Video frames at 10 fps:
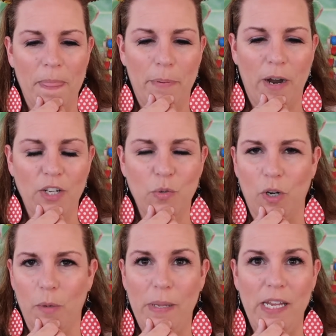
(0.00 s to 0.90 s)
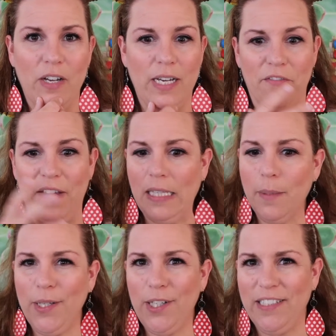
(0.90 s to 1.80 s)
parks were appearing
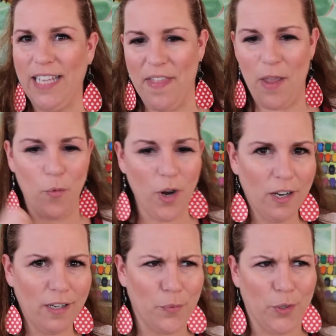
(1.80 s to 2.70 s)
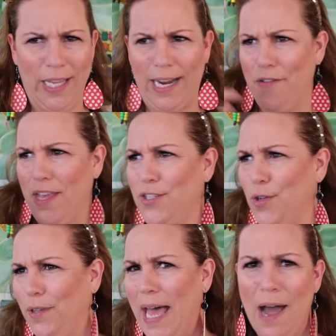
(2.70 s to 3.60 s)
available and then they weren't, and we're like, are they
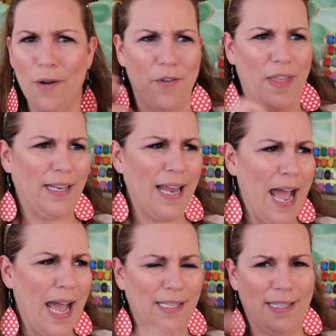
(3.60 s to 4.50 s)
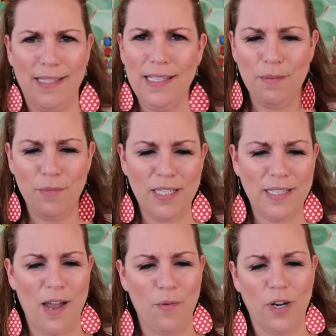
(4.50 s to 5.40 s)
sold out? Are they not? Is the system just
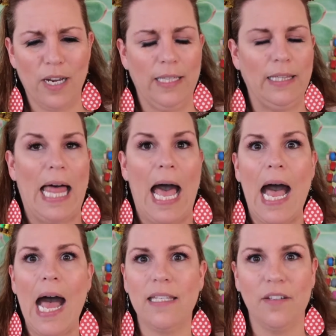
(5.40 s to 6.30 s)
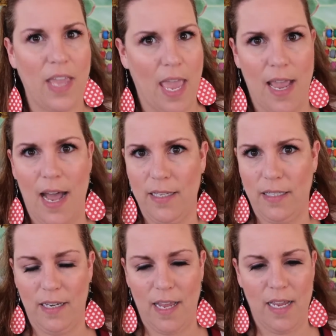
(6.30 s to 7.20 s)
not working? Lots of
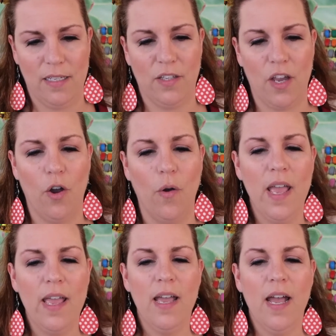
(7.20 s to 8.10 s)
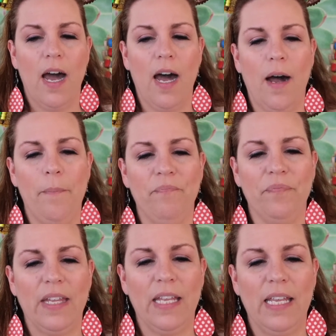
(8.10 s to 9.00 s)
chaos today. So,
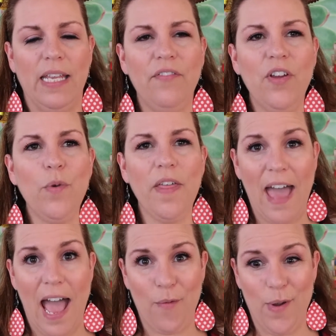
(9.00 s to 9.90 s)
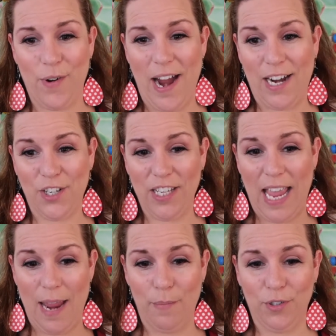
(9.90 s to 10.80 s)
even with that, we were actually
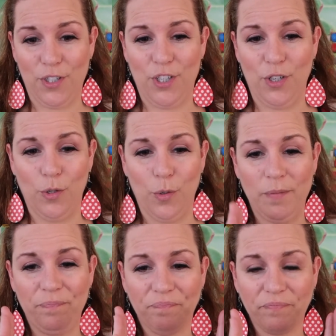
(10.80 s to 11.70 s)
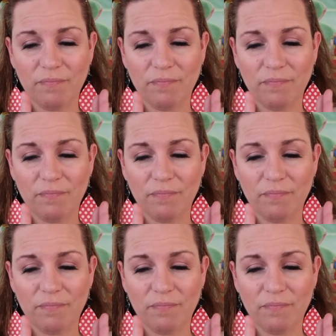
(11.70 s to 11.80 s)
able to